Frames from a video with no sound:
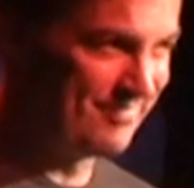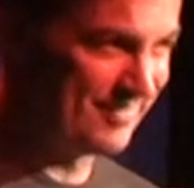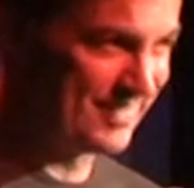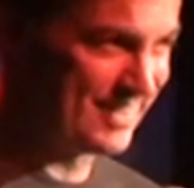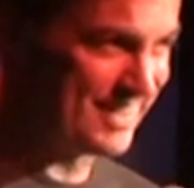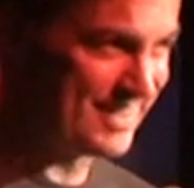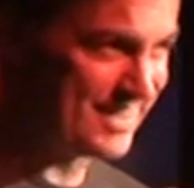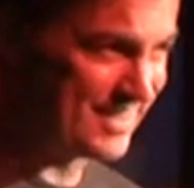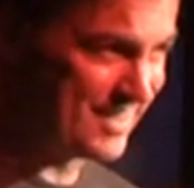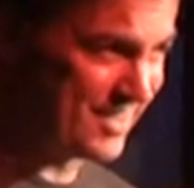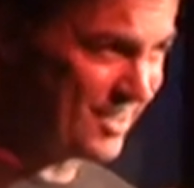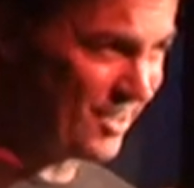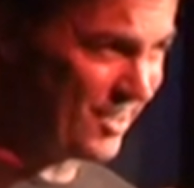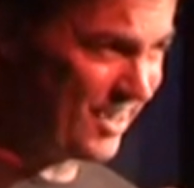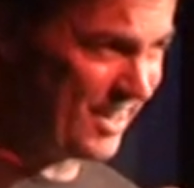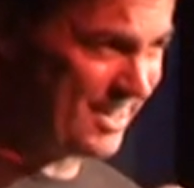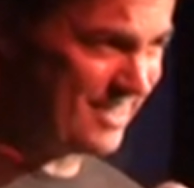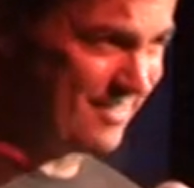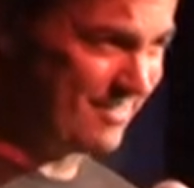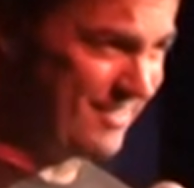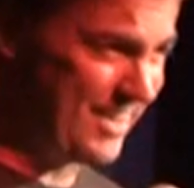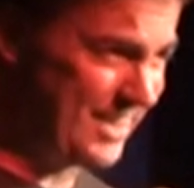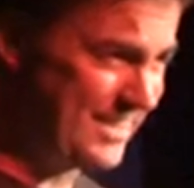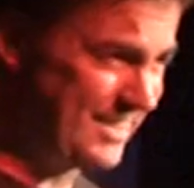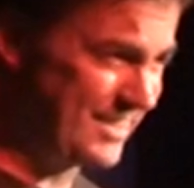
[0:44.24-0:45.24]
This guy in a
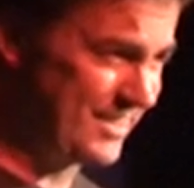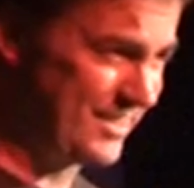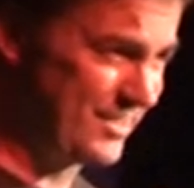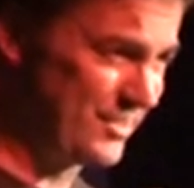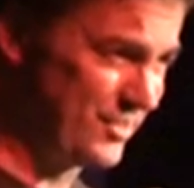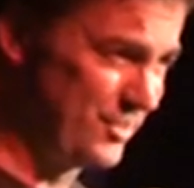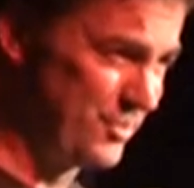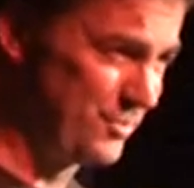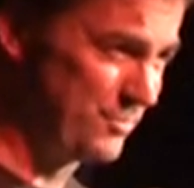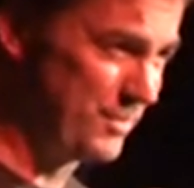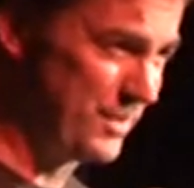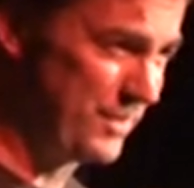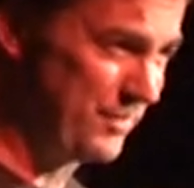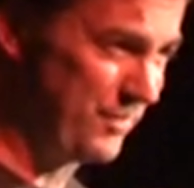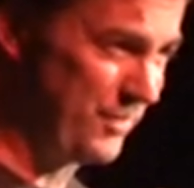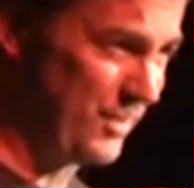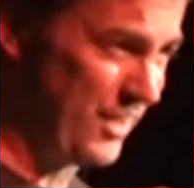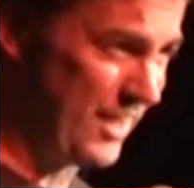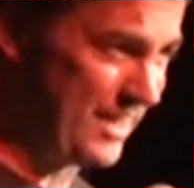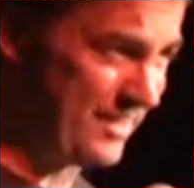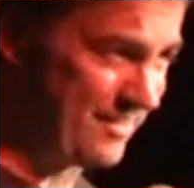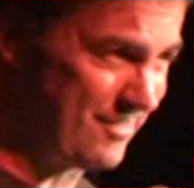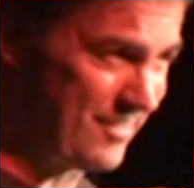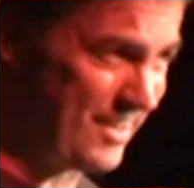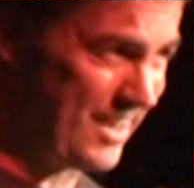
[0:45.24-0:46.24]
red suit with
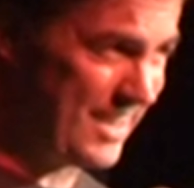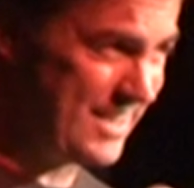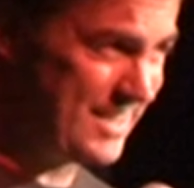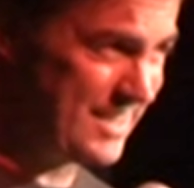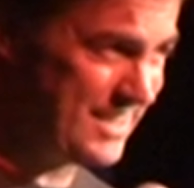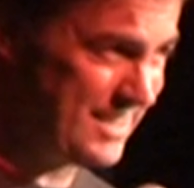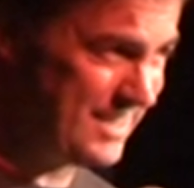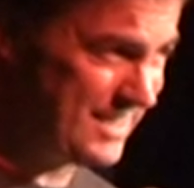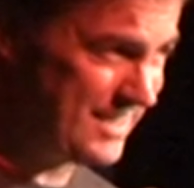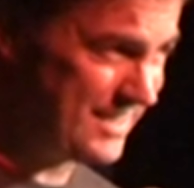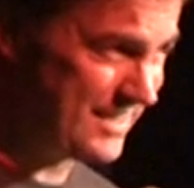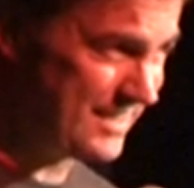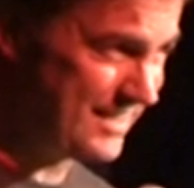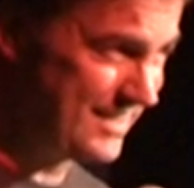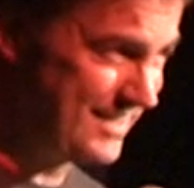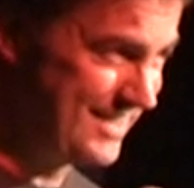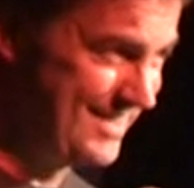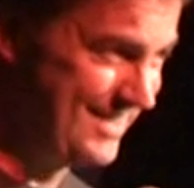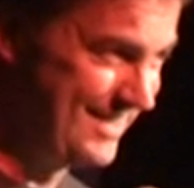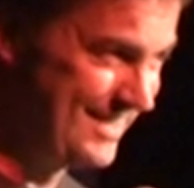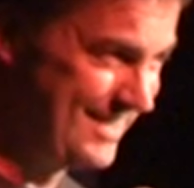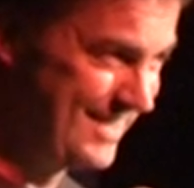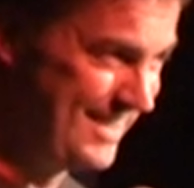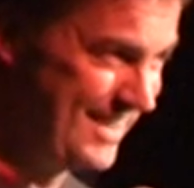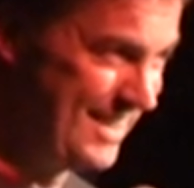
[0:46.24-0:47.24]
flying reindeers
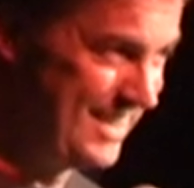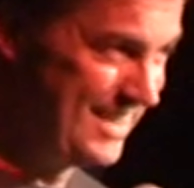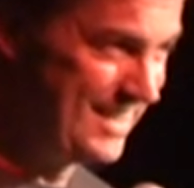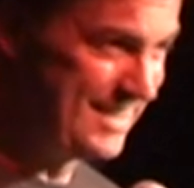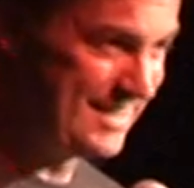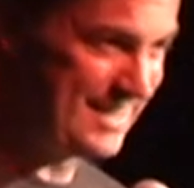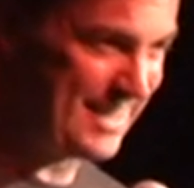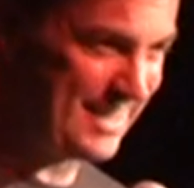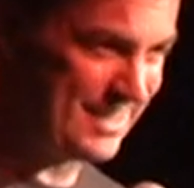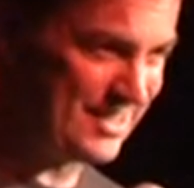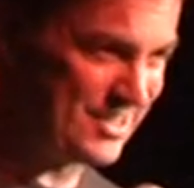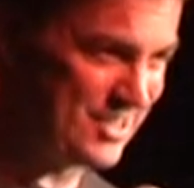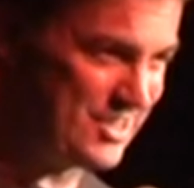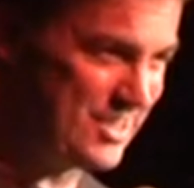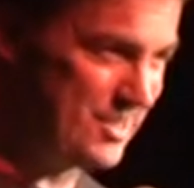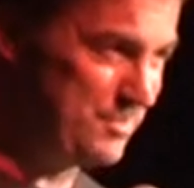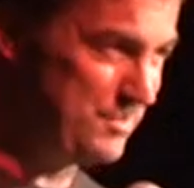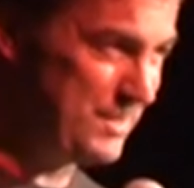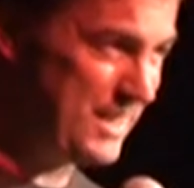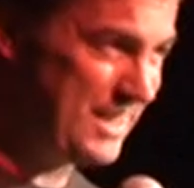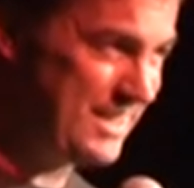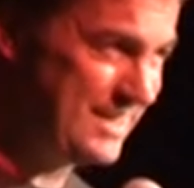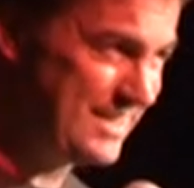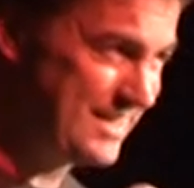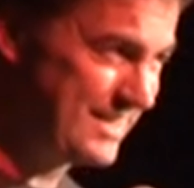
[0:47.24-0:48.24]
down
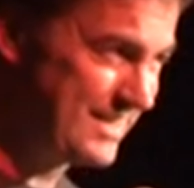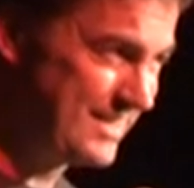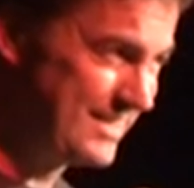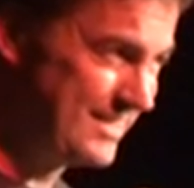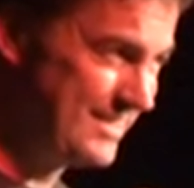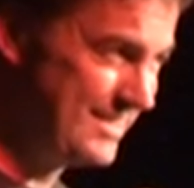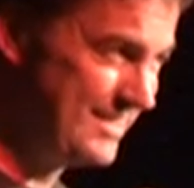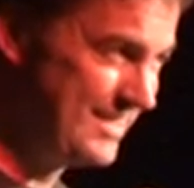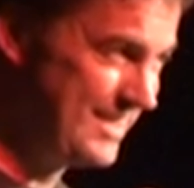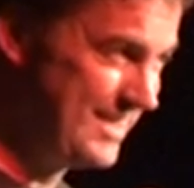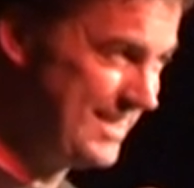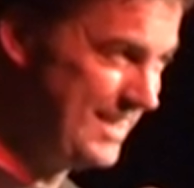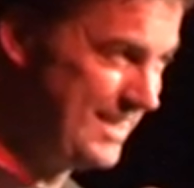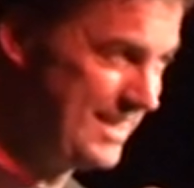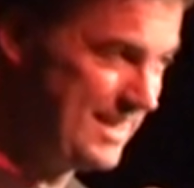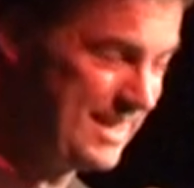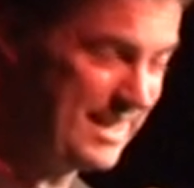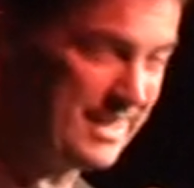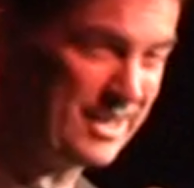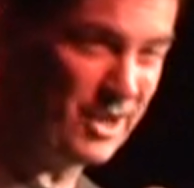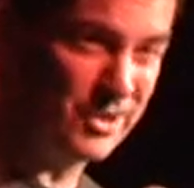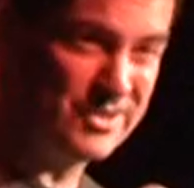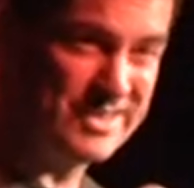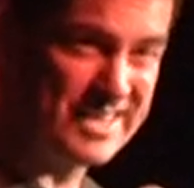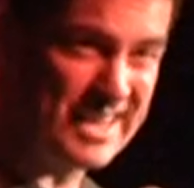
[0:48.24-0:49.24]
chimneys? He
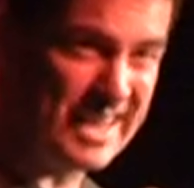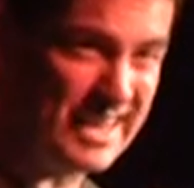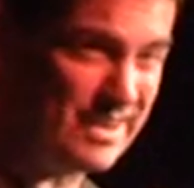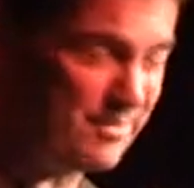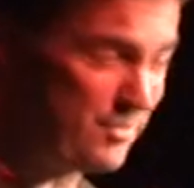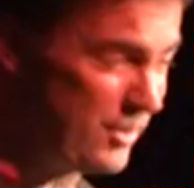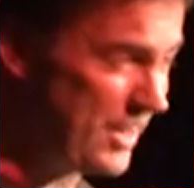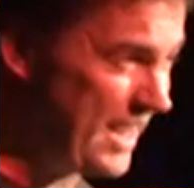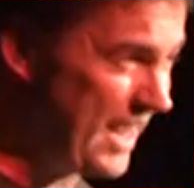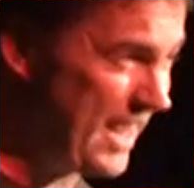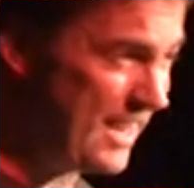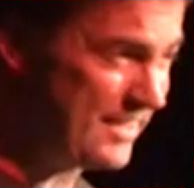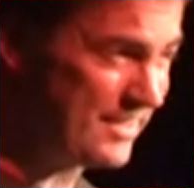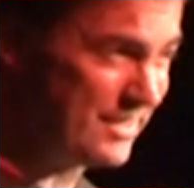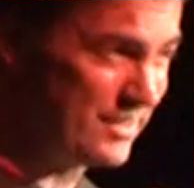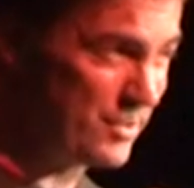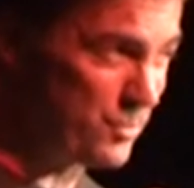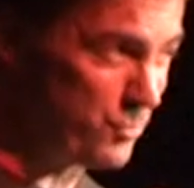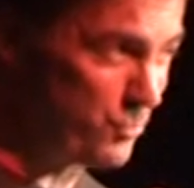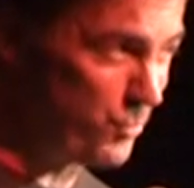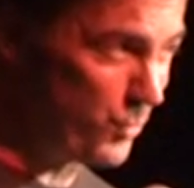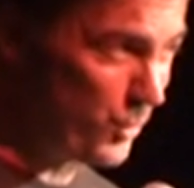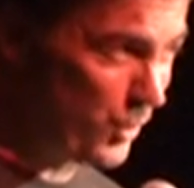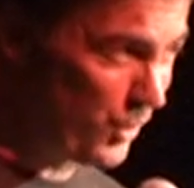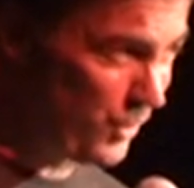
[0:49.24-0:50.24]
goes to every house in the
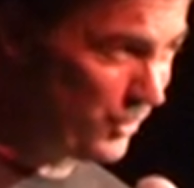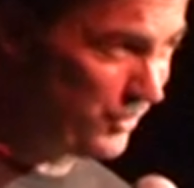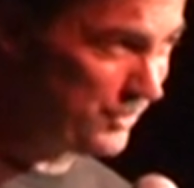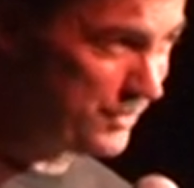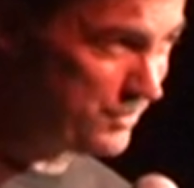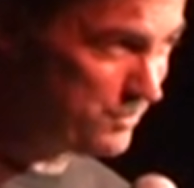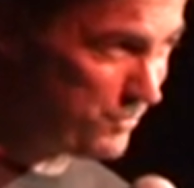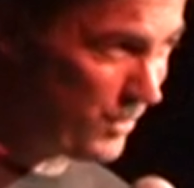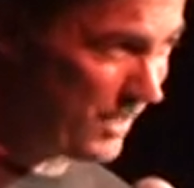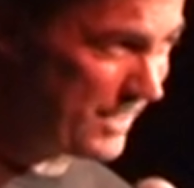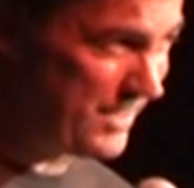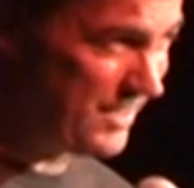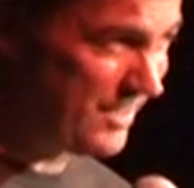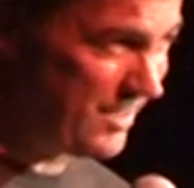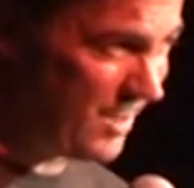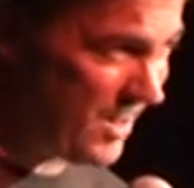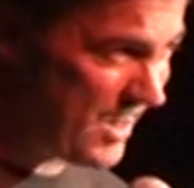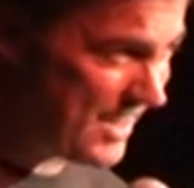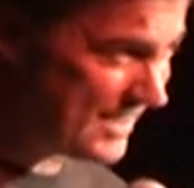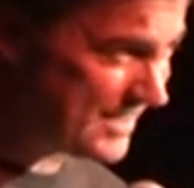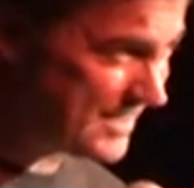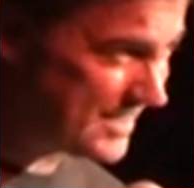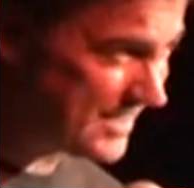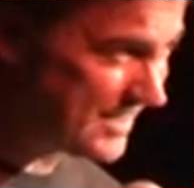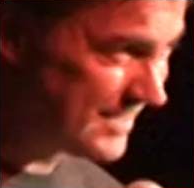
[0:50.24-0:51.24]
world in one
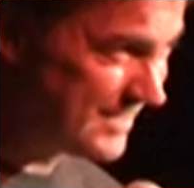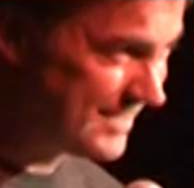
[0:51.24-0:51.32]
night?